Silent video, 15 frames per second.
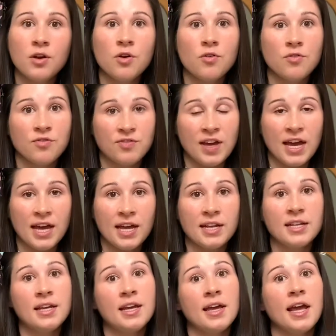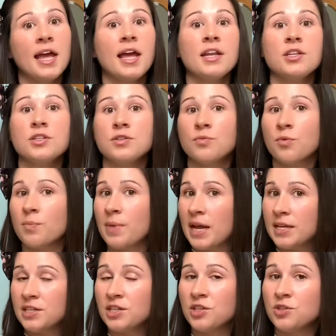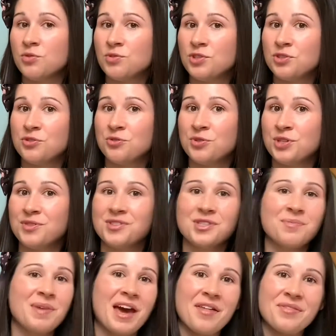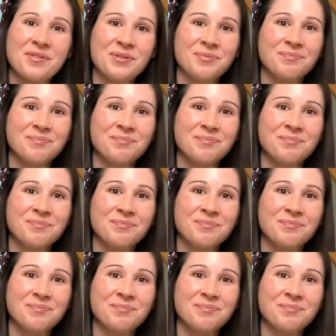fed, and reminding you to use the bathroom.